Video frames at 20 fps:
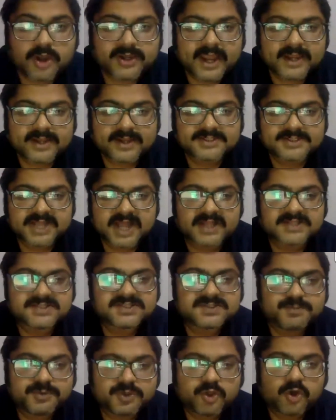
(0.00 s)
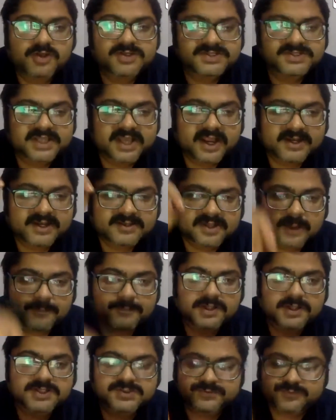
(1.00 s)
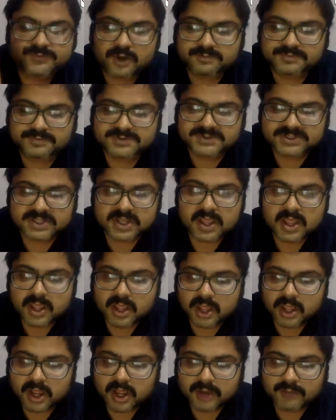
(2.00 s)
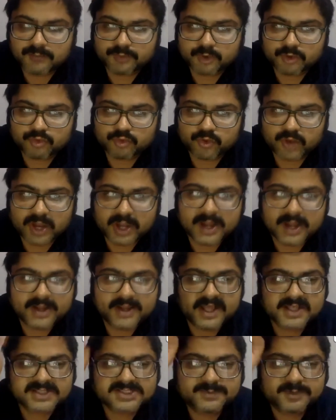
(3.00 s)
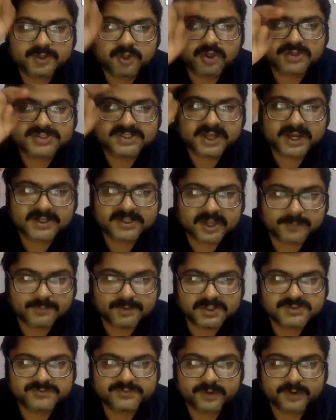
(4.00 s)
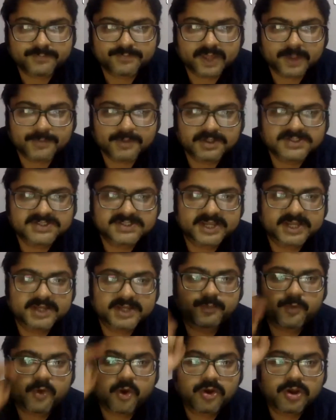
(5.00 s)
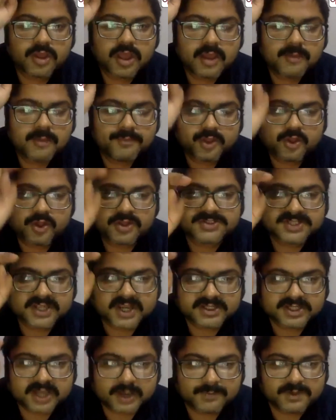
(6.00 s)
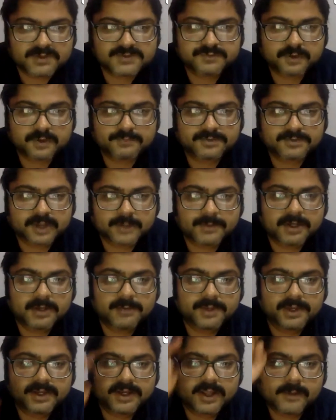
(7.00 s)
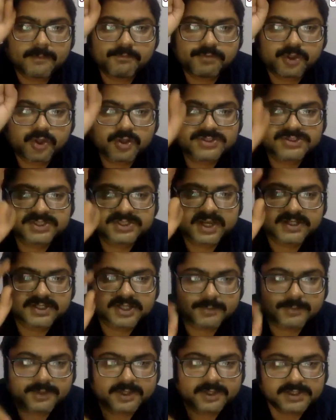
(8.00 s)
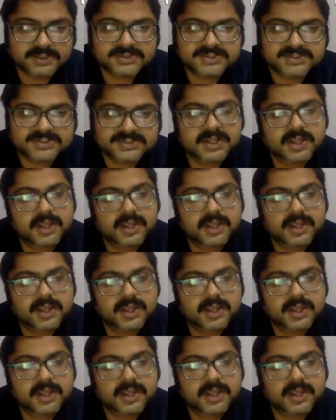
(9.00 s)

get a chance because they are Tamils from uh, rural areas, because they are Tamils from Tamil State Board, because they are Tamils from Tamil medium, because they are Tamils